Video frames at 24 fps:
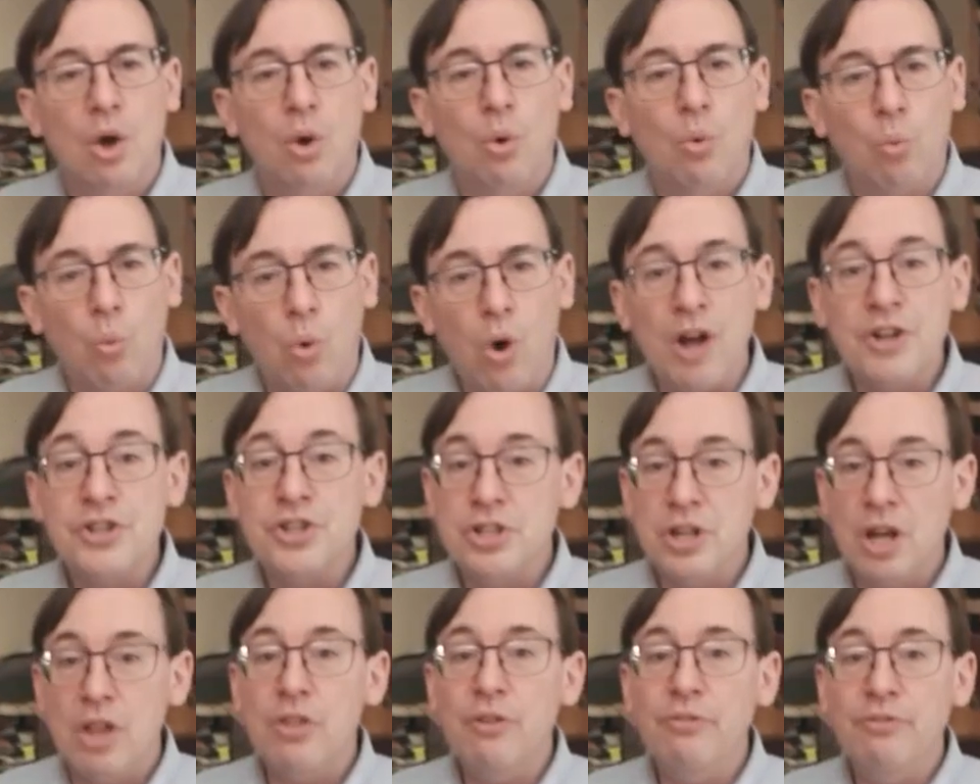Watch
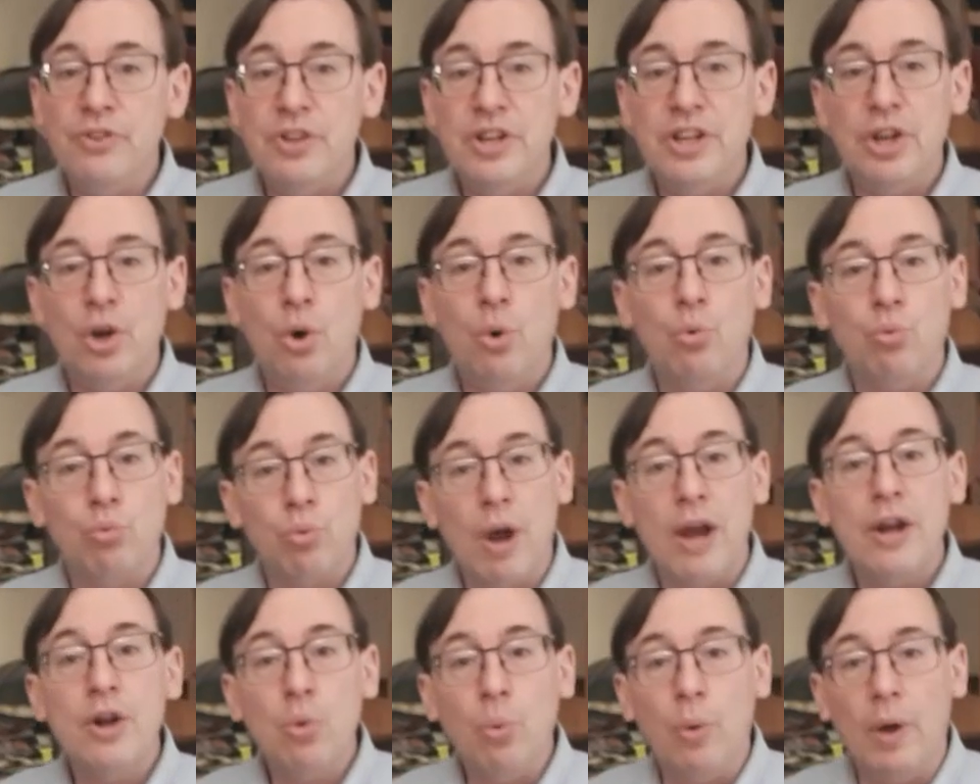another video
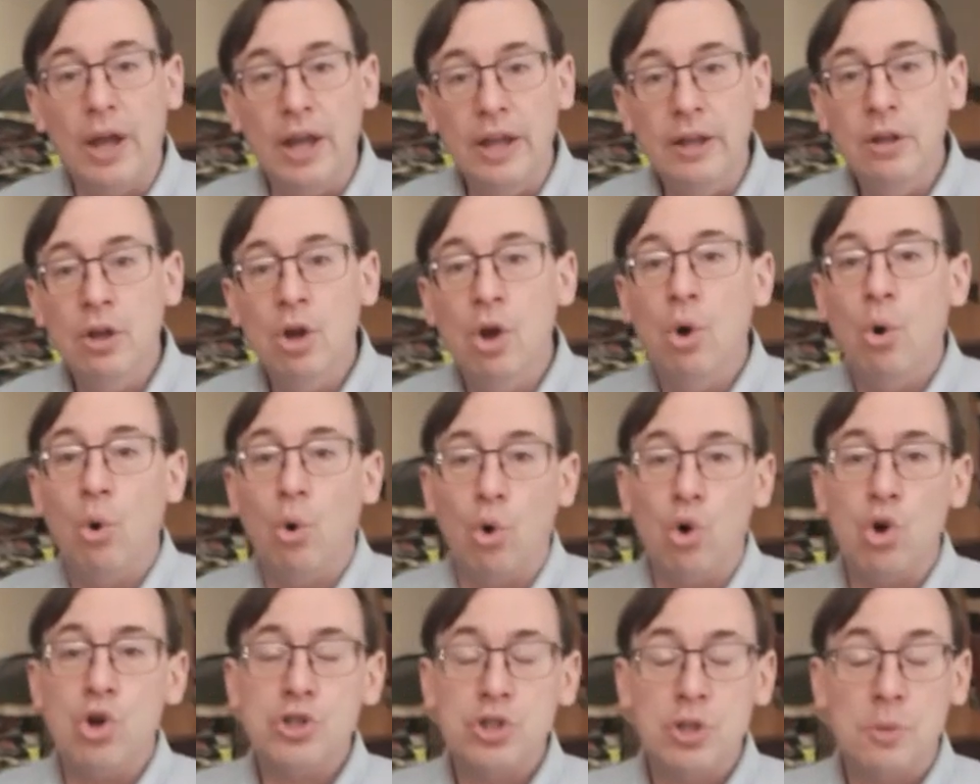right away
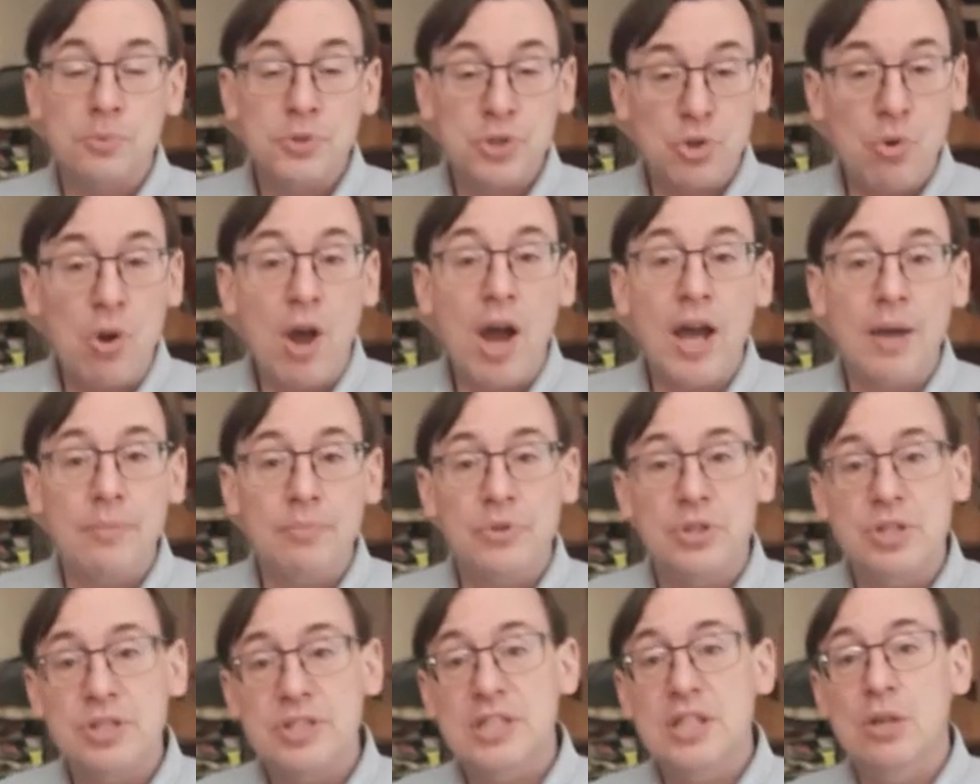or subscribe
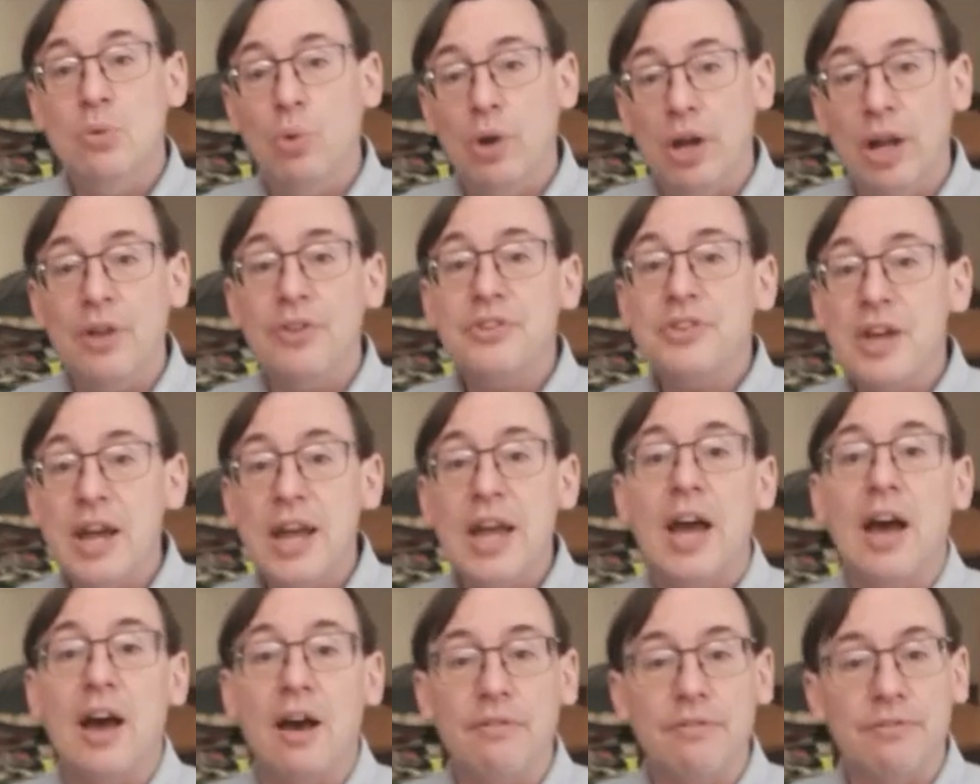to see what else I
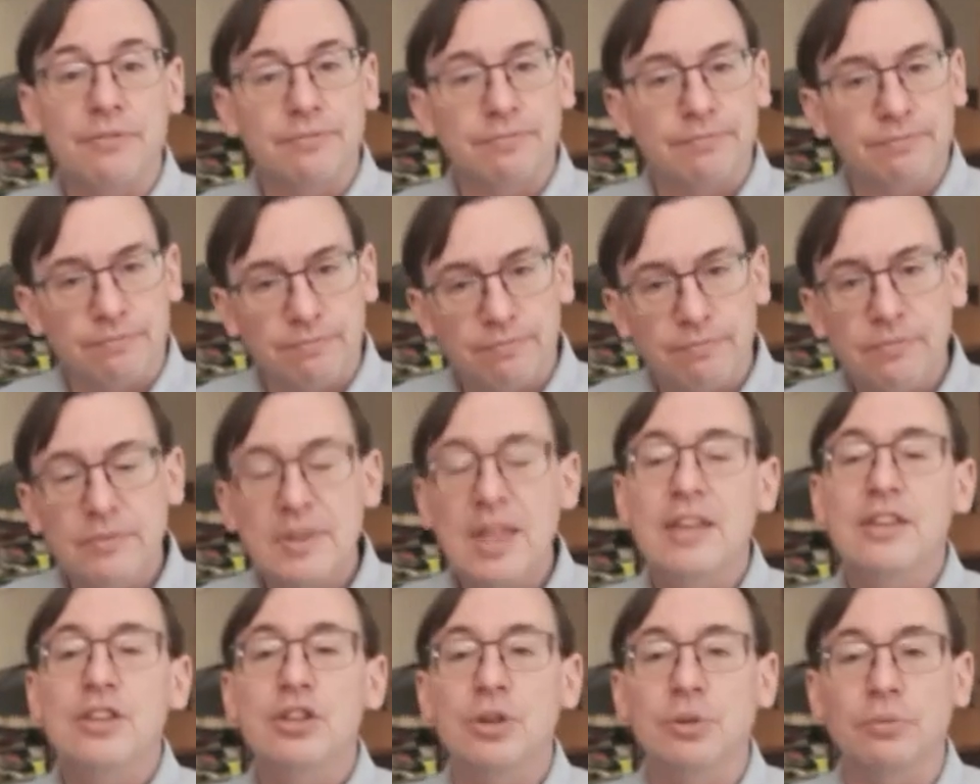have.
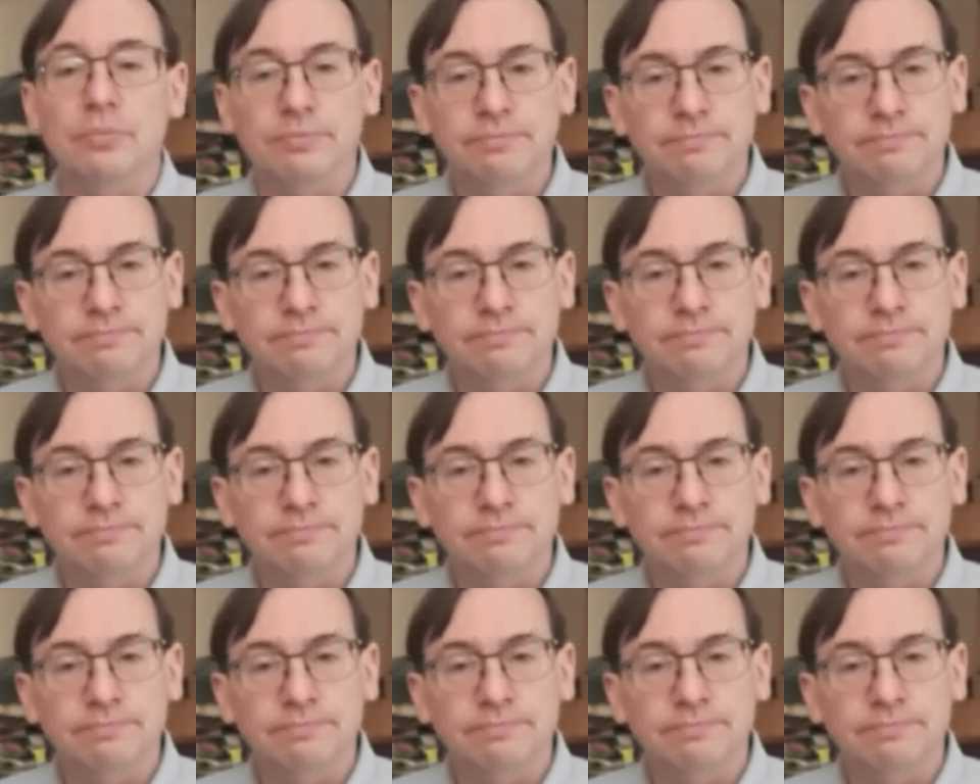Thank you.